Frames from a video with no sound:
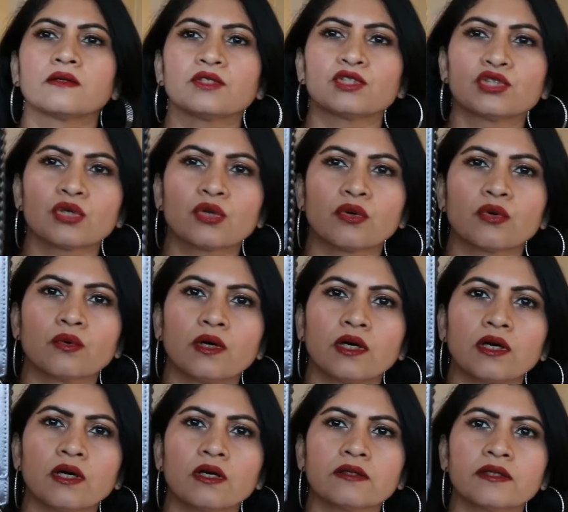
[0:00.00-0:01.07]
So
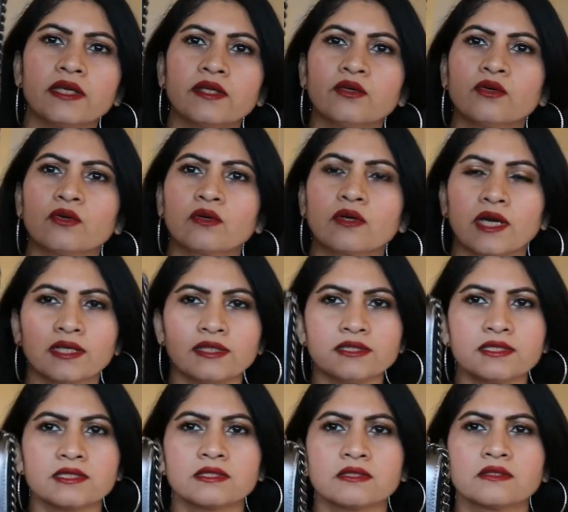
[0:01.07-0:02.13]
uh, there you go
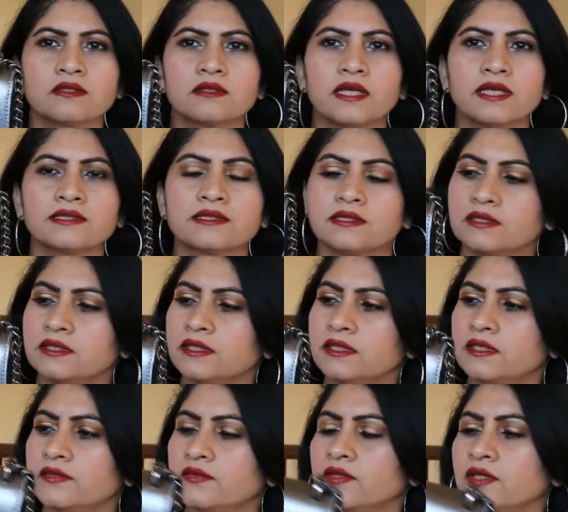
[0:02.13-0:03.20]
guys that's
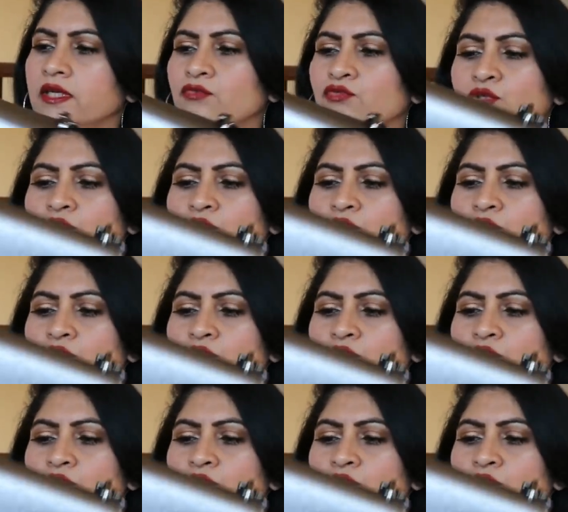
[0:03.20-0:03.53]
it really for